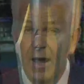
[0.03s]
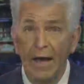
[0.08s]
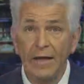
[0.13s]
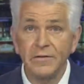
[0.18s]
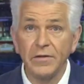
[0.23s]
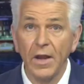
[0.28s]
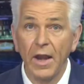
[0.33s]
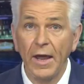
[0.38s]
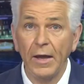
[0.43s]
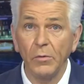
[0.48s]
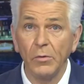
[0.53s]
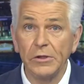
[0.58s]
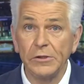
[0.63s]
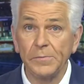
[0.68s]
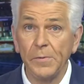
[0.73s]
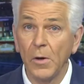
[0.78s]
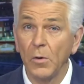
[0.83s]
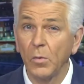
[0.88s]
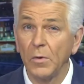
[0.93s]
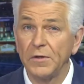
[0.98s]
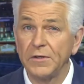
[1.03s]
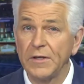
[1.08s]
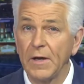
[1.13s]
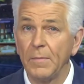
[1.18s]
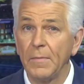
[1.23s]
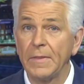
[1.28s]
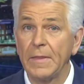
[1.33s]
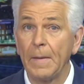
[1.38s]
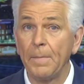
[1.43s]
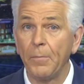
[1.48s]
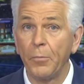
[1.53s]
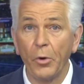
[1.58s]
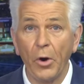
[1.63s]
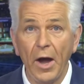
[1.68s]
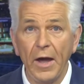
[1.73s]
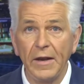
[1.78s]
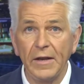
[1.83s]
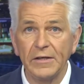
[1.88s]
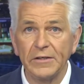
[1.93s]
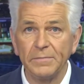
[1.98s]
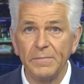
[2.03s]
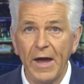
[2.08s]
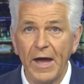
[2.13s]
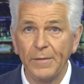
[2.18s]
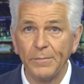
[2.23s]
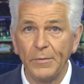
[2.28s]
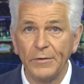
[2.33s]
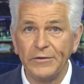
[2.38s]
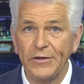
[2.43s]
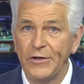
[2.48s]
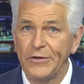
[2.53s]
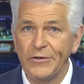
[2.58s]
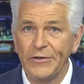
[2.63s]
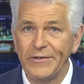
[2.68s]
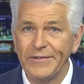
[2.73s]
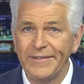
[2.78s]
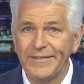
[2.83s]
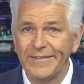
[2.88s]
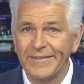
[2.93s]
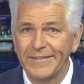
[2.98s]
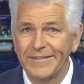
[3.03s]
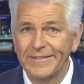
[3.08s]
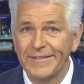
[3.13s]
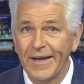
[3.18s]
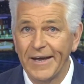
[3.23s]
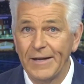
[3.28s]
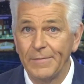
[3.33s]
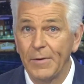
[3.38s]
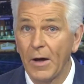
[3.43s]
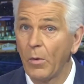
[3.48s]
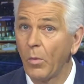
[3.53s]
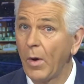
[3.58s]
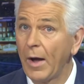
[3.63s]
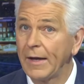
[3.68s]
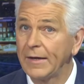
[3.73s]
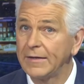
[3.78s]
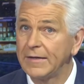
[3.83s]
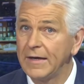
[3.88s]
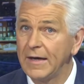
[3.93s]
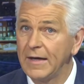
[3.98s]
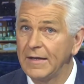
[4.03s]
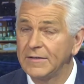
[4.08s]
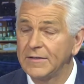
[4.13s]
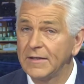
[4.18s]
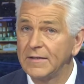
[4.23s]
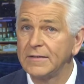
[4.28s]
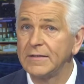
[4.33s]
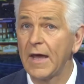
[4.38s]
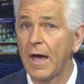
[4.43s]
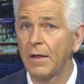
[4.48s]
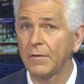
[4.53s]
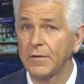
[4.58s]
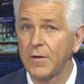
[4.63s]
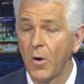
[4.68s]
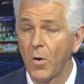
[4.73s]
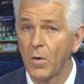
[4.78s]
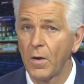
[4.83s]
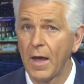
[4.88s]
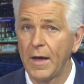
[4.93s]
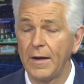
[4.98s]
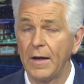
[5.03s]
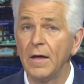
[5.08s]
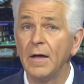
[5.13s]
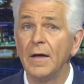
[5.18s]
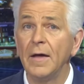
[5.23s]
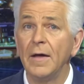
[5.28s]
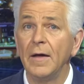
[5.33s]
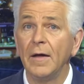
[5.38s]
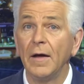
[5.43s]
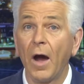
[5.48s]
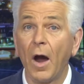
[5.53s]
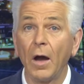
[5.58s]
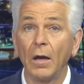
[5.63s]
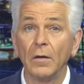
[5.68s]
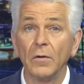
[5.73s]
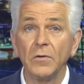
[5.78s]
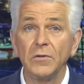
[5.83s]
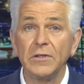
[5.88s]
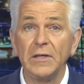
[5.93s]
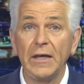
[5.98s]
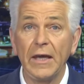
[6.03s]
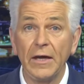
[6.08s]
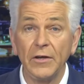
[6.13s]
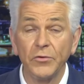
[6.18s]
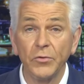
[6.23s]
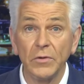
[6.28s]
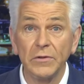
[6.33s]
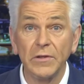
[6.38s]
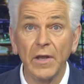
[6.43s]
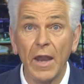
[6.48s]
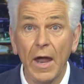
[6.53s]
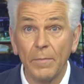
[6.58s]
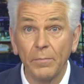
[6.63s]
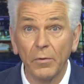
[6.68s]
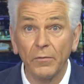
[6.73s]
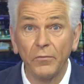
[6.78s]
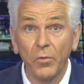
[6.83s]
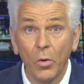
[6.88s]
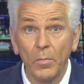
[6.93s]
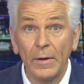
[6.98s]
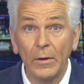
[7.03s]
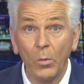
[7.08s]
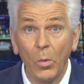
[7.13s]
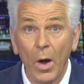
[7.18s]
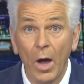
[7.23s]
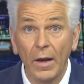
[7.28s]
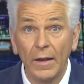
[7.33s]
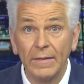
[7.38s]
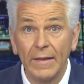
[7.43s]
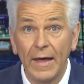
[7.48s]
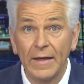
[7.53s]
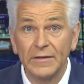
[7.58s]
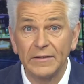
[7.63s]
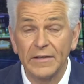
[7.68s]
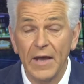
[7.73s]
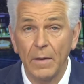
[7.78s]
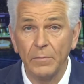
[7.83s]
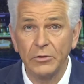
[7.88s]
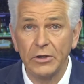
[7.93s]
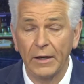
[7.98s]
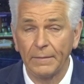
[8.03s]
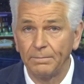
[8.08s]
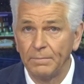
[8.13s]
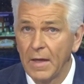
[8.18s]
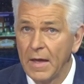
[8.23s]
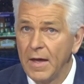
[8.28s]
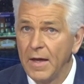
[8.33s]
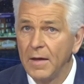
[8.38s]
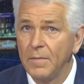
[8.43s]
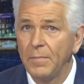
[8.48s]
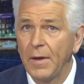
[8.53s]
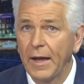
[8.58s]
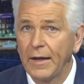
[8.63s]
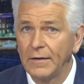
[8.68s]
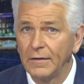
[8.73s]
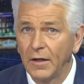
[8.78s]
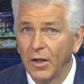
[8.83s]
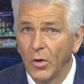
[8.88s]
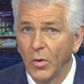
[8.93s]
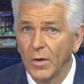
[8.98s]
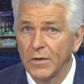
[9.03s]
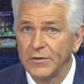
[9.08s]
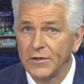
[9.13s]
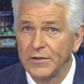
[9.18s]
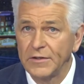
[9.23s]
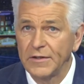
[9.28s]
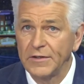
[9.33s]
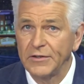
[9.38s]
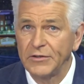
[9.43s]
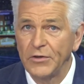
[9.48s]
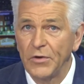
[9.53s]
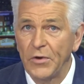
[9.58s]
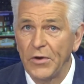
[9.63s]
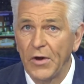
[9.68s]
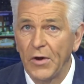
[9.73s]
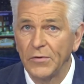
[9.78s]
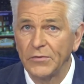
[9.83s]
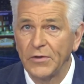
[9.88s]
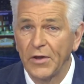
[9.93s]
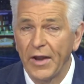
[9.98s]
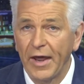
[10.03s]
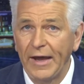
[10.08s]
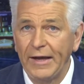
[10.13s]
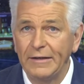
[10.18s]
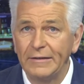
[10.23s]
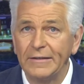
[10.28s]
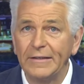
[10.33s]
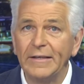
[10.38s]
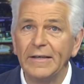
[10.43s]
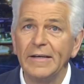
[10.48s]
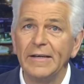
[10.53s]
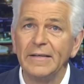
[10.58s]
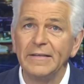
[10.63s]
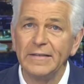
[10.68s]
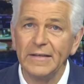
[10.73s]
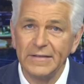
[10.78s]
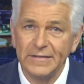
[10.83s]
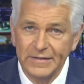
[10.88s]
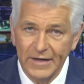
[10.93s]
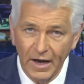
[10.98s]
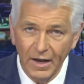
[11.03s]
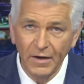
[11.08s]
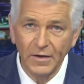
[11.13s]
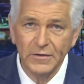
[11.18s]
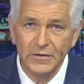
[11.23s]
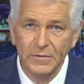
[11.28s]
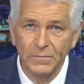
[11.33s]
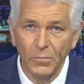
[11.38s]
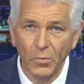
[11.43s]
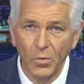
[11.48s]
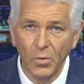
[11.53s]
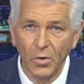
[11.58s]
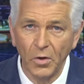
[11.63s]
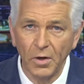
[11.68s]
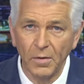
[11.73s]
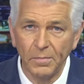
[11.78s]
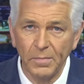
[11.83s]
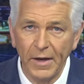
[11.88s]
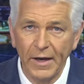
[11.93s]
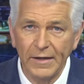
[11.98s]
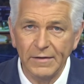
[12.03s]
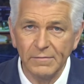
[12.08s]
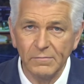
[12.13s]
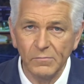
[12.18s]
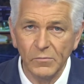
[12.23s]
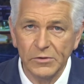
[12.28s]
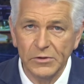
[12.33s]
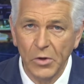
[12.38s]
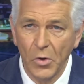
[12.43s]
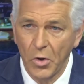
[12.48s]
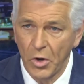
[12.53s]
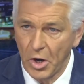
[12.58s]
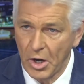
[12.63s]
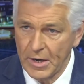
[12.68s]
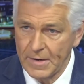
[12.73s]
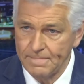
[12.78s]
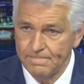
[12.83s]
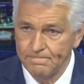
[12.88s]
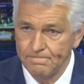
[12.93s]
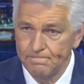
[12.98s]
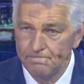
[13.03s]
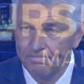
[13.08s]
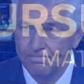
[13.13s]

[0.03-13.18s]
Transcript: And tonight we spoke with some of the brightest mathematicians in the state about why kids in South Carolina are losing interest and not performing well in that subject. Peyton Lewis is in studio tonight to tell us more. Peyton, what's going on?